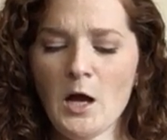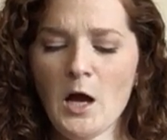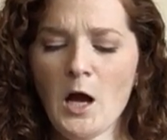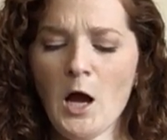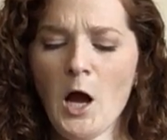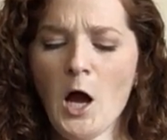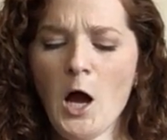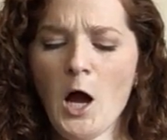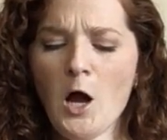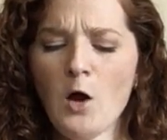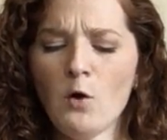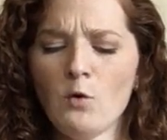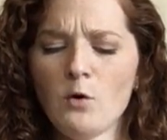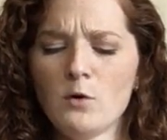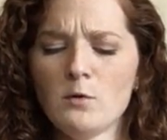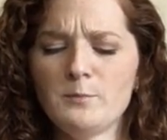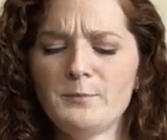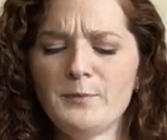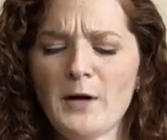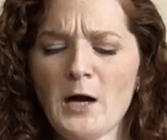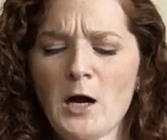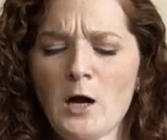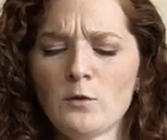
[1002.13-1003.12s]
How
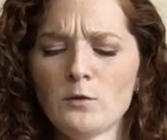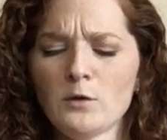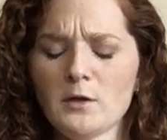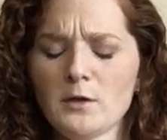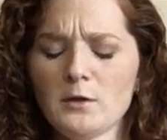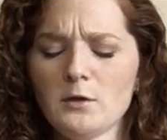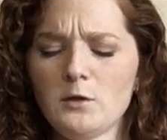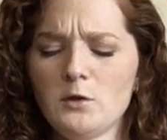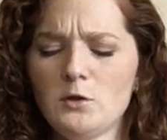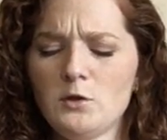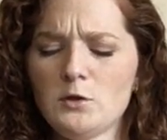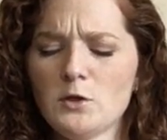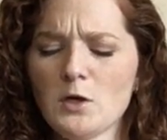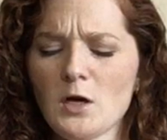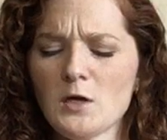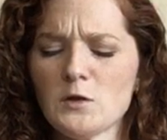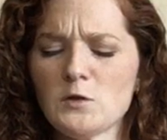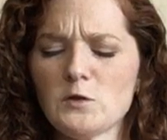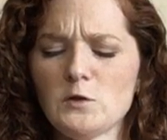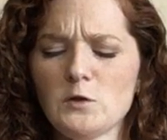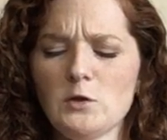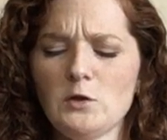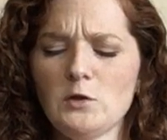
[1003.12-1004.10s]
about a
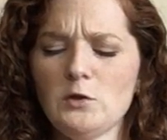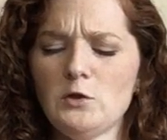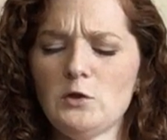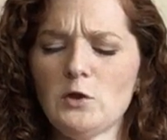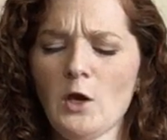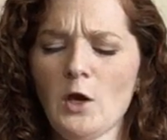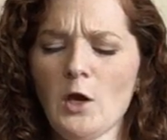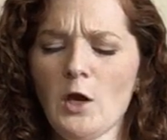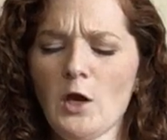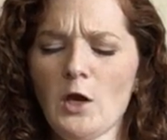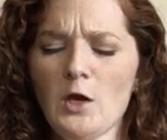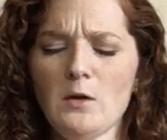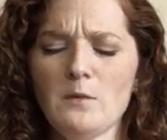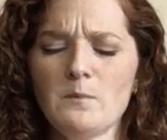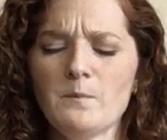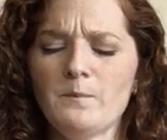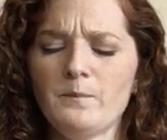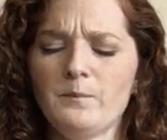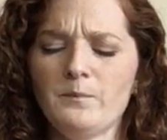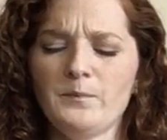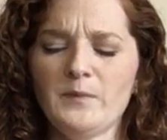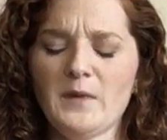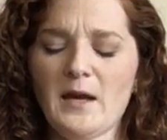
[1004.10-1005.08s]
guessing game?
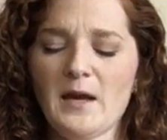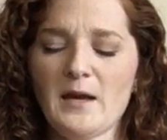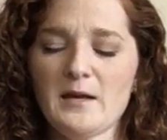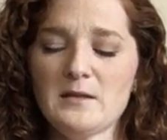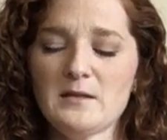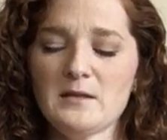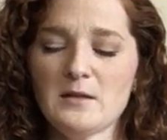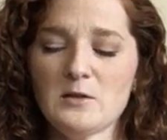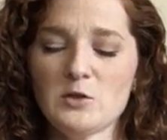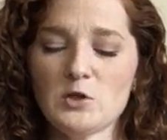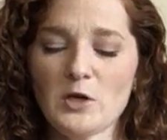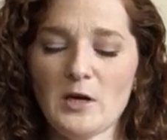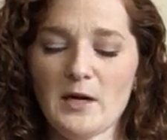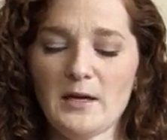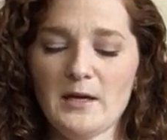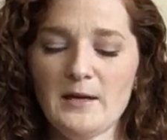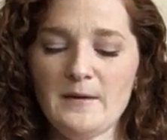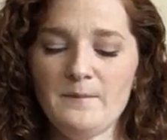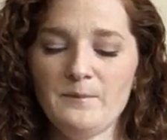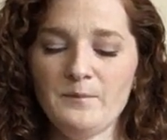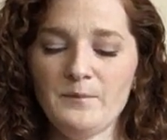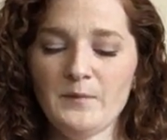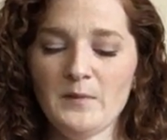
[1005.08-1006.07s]
Asked the
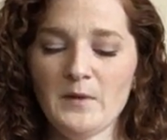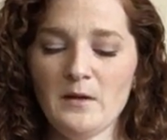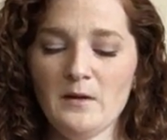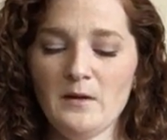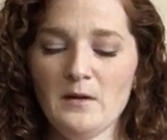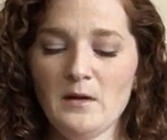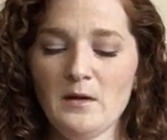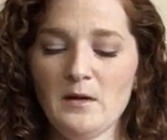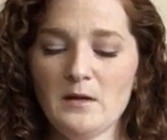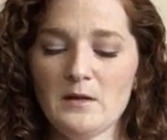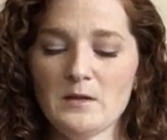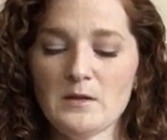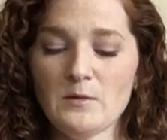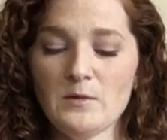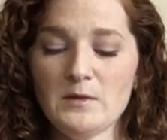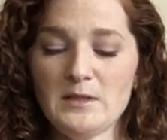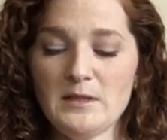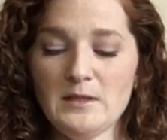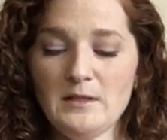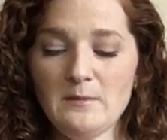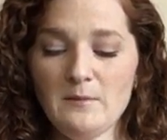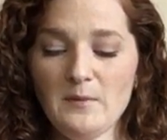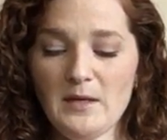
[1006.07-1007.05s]
giant. So it
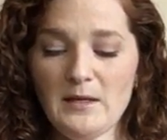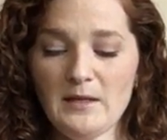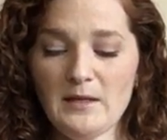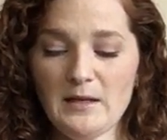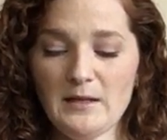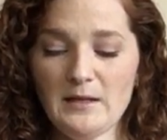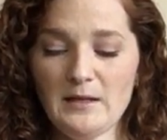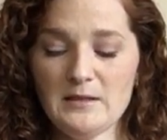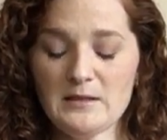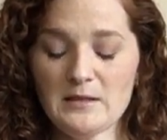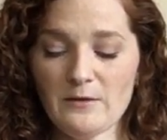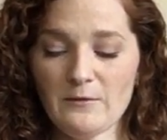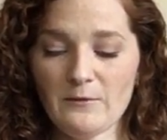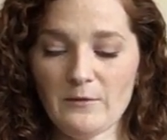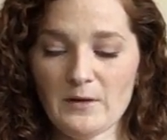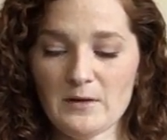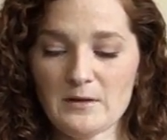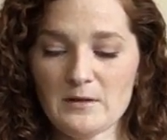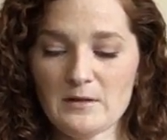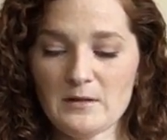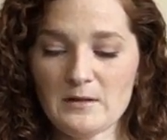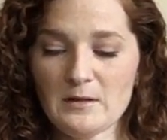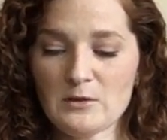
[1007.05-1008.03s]
didn't make any
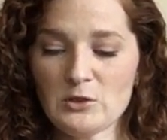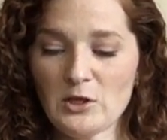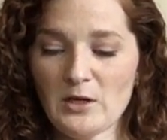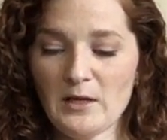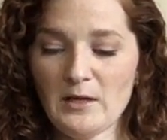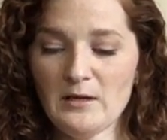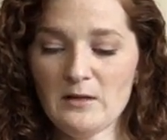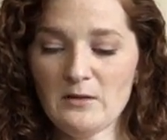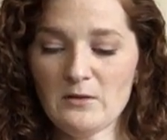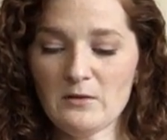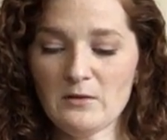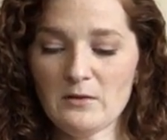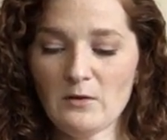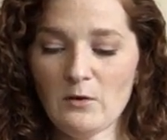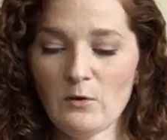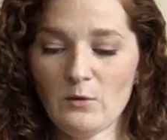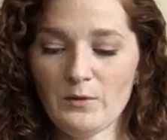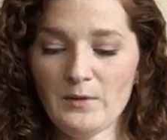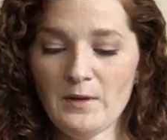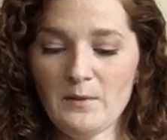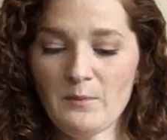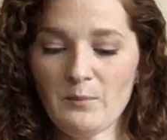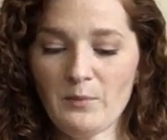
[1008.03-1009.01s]
difference. The giant
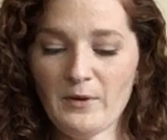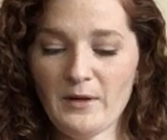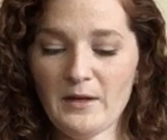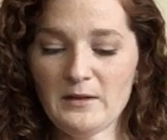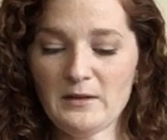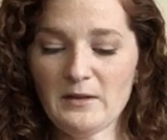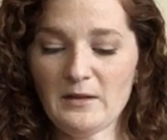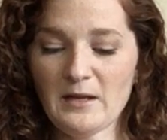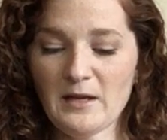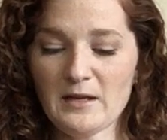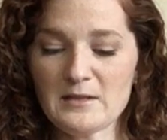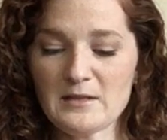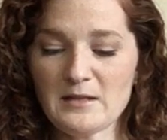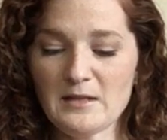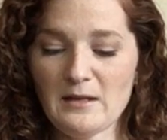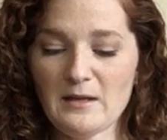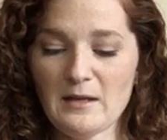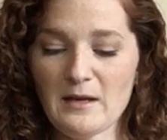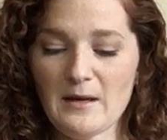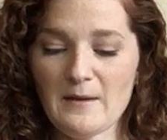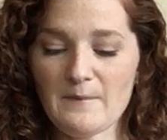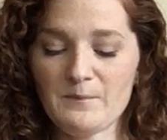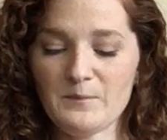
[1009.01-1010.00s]
only played the guessing
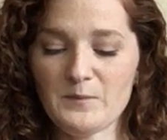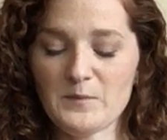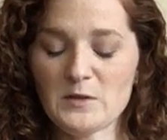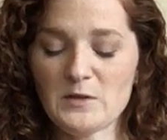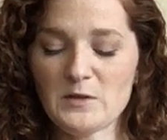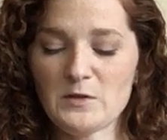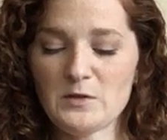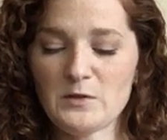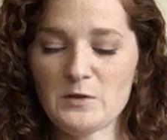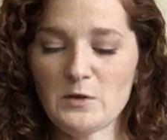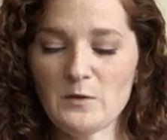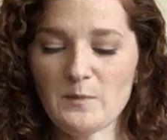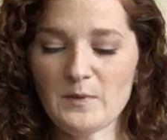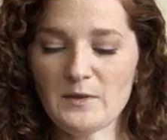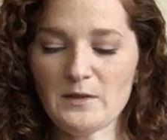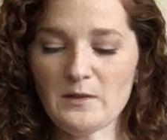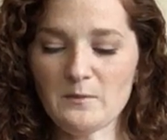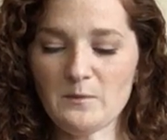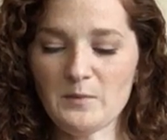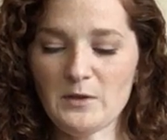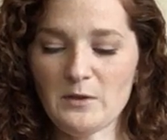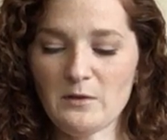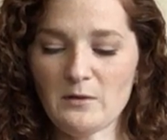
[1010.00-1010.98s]
game. Stupid
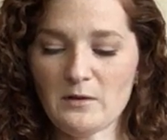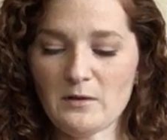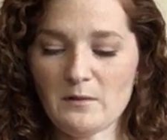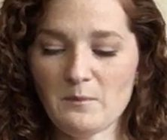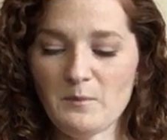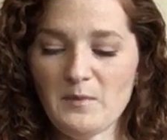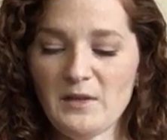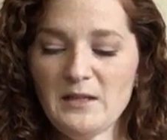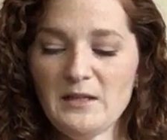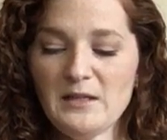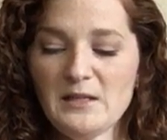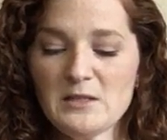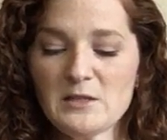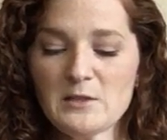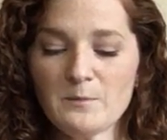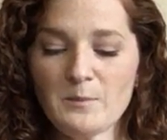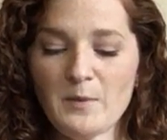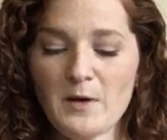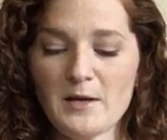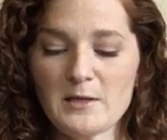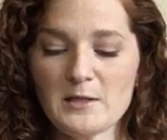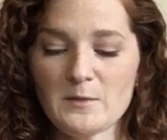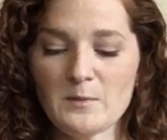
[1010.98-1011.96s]
computer. Millions of
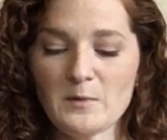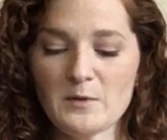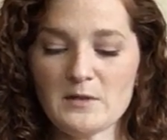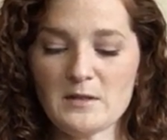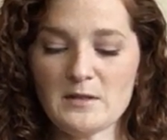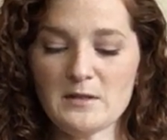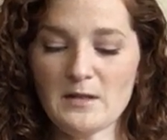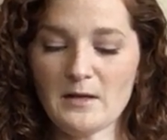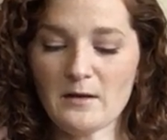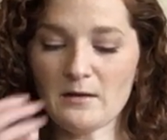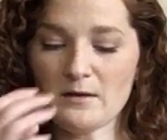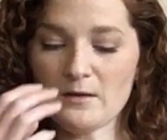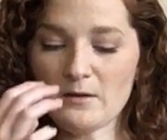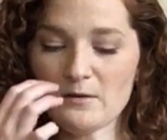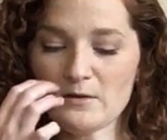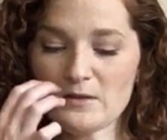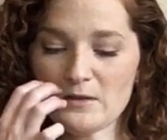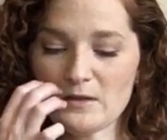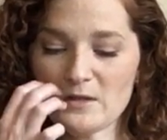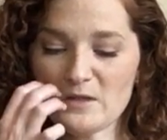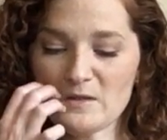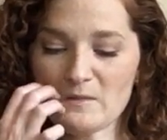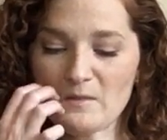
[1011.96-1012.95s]
possible scenarios
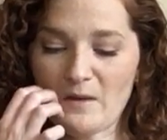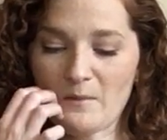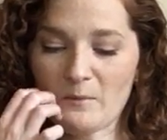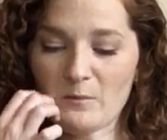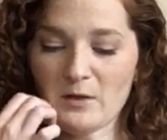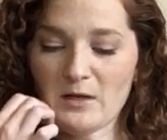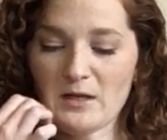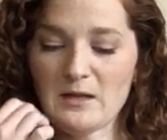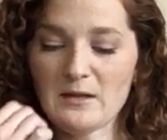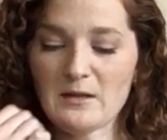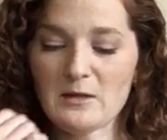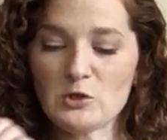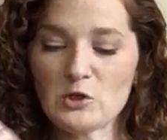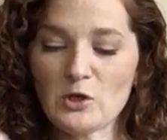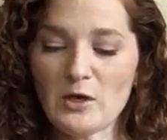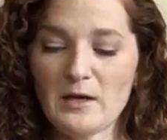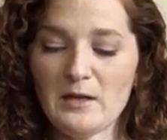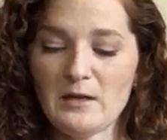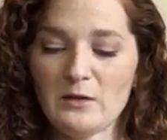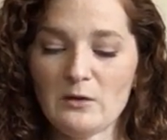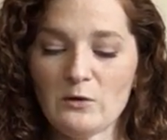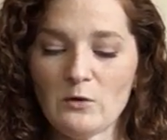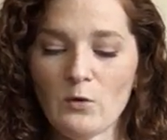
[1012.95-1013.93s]
in its memory, and the
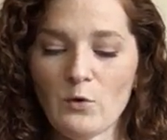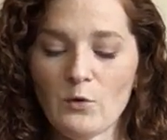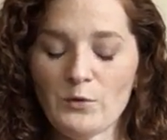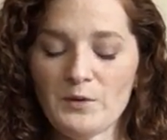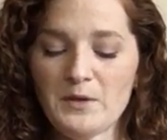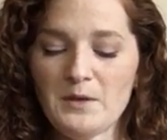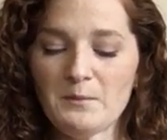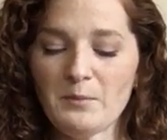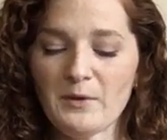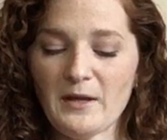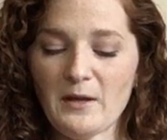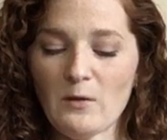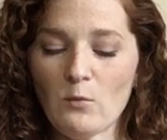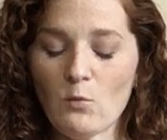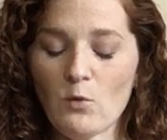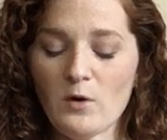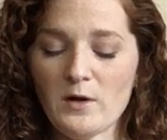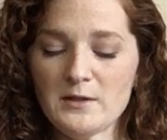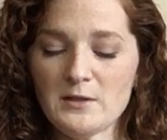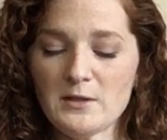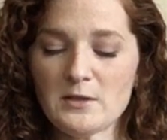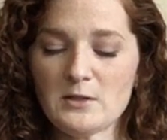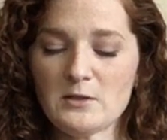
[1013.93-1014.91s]
giant could only play
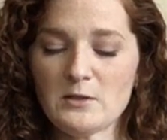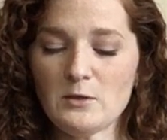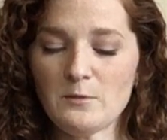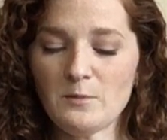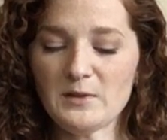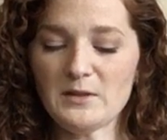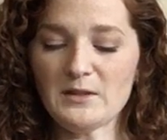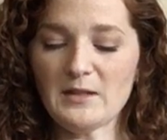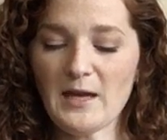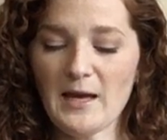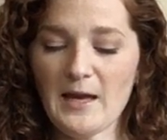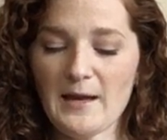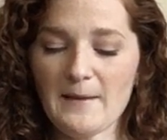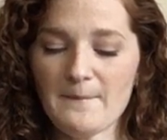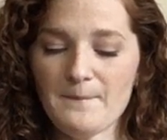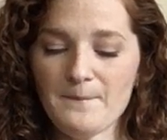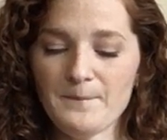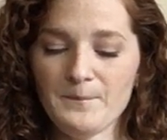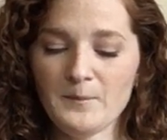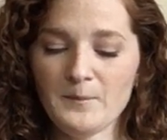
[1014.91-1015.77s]
one stupid game.